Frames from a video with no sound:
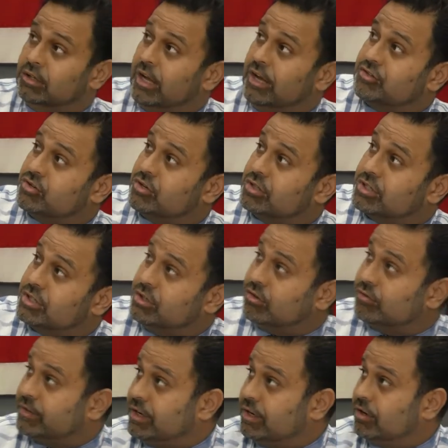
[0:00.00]
As you can see
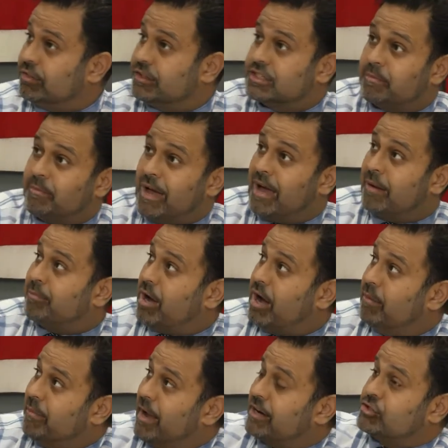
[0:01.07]
over here on this map,
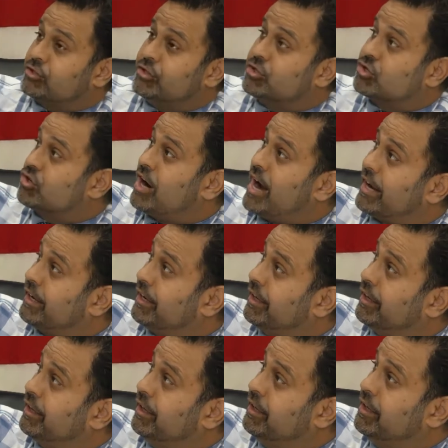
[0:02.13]
I'm actually
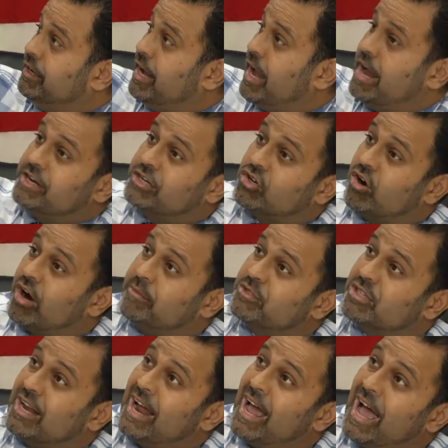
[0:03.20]
tracking hate
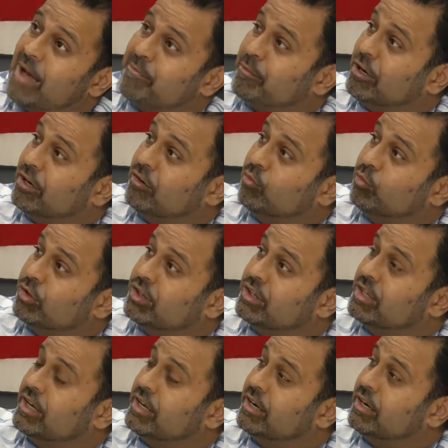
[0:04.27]
crimes that happen
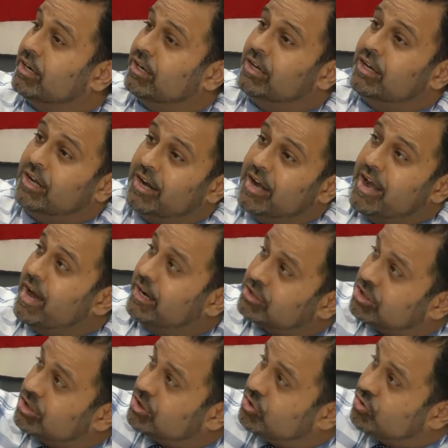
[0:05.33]
within not
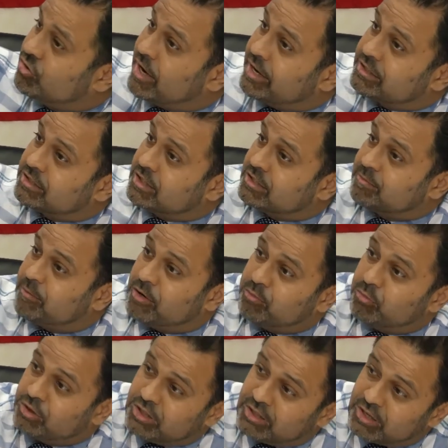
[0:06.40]
just the United States, but
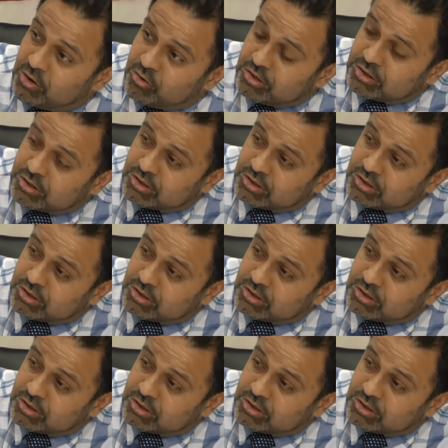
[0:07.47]
within our